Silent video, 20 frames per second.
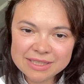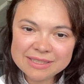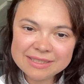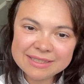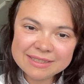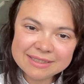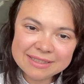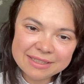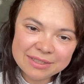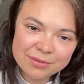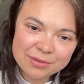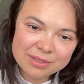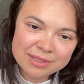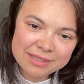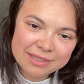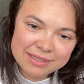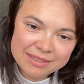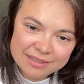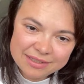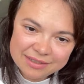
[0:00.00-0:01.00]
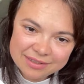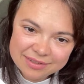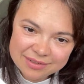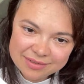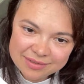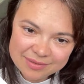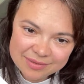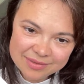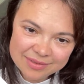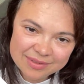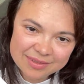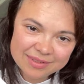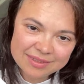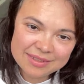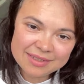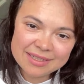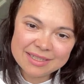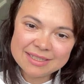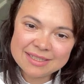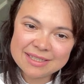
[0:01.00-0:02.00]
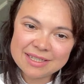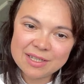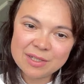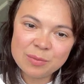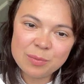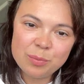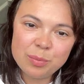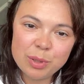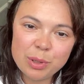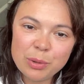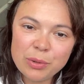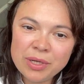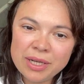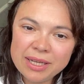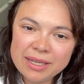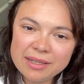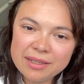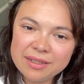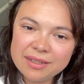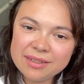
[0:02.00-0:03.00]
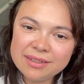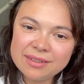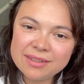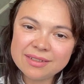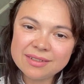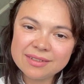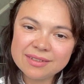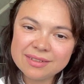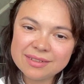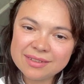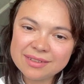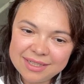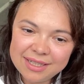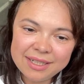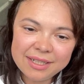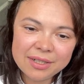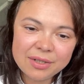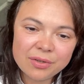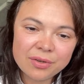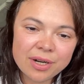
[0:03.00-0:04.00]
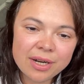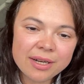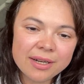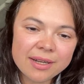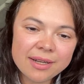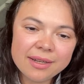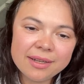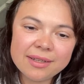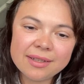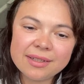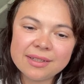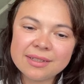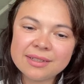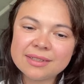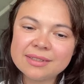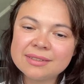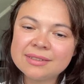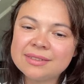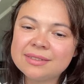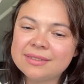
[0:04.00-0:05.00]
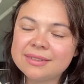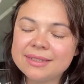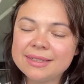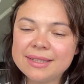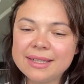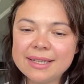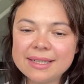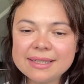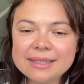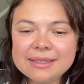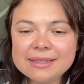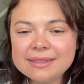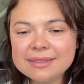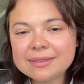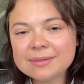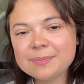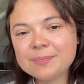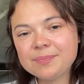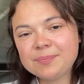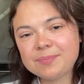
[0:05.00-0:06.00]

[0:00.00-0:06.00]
This is interesting. It's got bokeh in it, and the granite is light.